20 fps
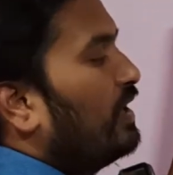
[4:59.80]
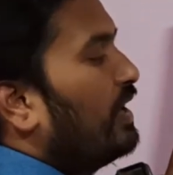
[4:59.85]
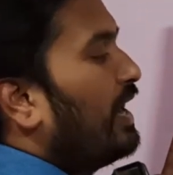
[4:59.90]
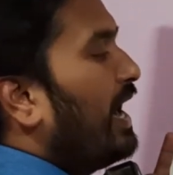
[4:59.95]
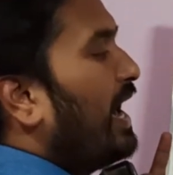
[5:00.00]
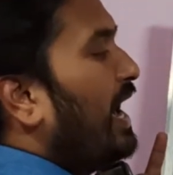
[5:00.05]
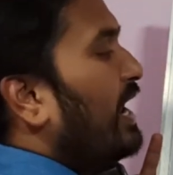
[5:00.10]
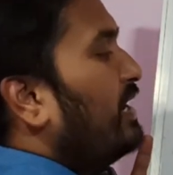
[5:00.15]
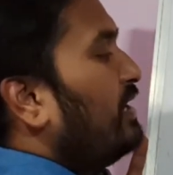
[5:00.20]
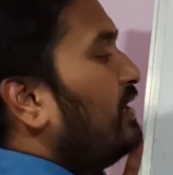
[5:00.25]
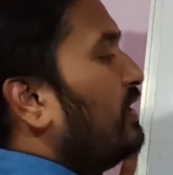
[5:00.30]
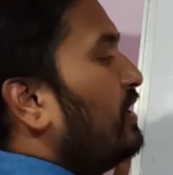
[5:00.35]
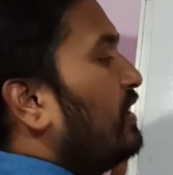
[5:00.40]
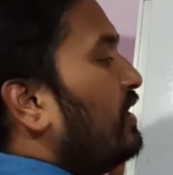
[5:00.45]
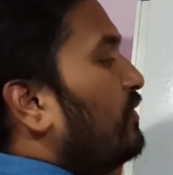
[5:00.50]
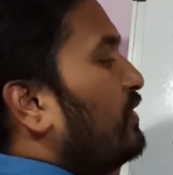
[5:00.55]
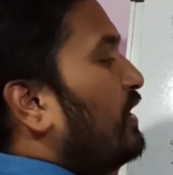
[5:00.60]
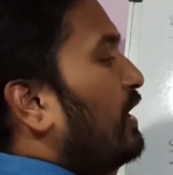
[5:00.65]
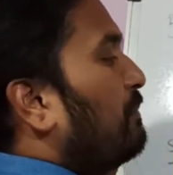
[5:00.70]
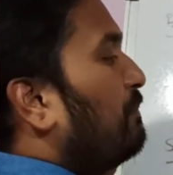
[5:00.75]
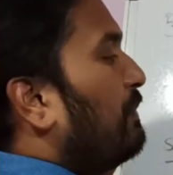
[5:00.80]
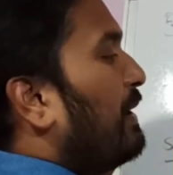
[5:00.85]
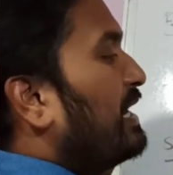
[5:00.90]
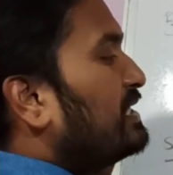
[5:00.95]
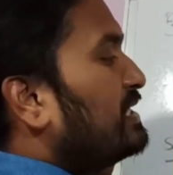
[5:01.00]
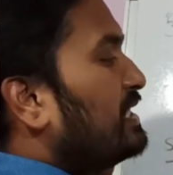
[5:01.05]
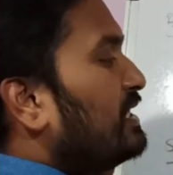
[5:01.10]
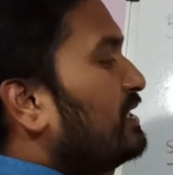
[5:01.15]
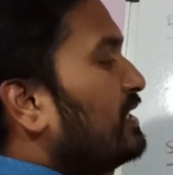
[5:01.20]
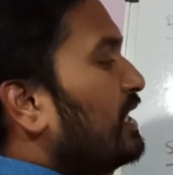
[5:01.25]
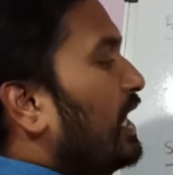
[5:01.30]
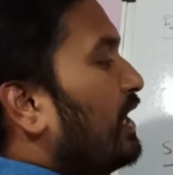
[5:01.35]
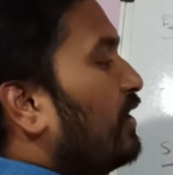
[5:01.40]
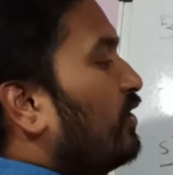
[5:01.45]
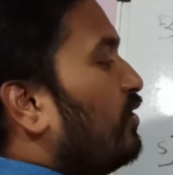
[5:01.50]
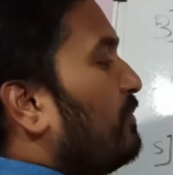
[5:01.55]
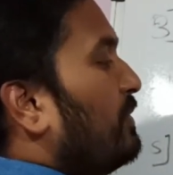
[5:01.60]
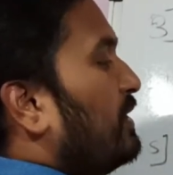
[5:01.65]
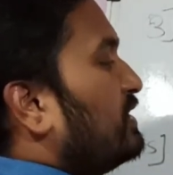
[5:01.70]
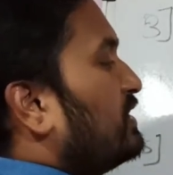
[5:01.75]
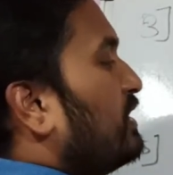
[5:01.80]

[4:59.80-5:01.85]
and we are passing the argument.